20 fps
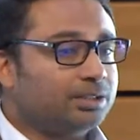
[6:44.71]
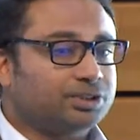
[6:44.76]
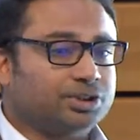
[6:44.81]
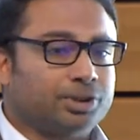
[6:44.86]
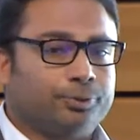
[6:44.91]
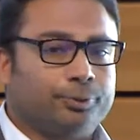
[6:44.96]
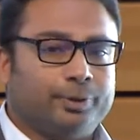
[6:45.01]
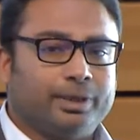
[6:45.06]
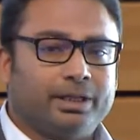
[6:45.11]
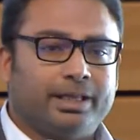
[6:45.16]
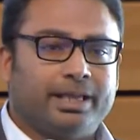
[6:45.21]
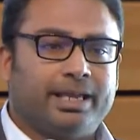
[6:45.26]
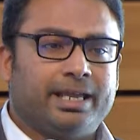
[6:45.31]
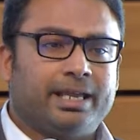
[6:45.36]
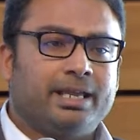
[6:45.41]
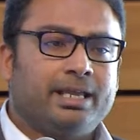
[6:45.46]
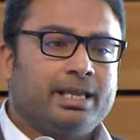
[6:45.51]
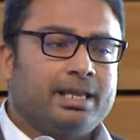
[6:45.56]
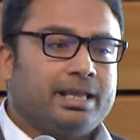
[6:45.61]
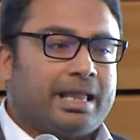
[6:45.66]
to
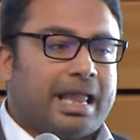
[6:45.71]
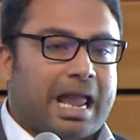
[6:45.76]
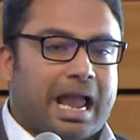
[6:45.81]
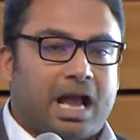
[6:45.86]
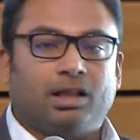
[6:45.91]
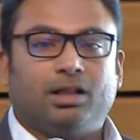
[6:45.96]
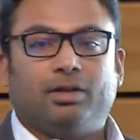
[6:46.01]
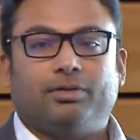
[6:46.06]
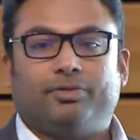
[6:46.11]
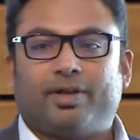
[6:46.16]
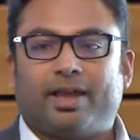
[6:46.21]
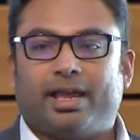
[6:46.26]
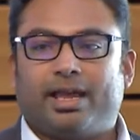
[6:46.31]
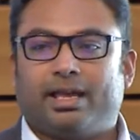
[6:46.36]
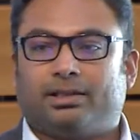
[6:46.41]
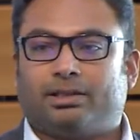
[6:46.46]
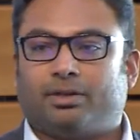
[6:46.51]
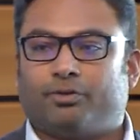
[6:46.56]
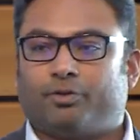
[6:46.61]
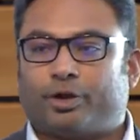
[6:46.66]
really
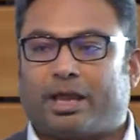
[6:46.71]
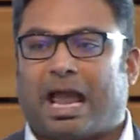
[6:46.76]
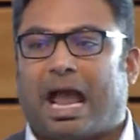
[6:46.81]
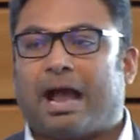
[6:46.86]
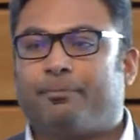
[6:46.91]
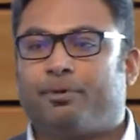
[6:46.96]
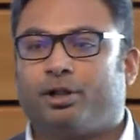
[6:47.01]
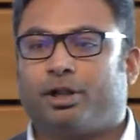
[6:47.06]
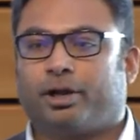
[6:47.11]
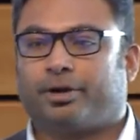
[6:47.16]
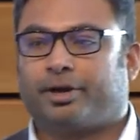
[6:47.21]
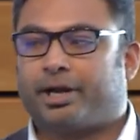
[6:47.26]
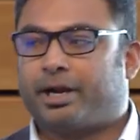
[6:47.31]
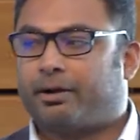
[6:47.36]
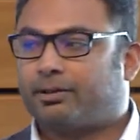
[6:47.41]
elevate the vocabulary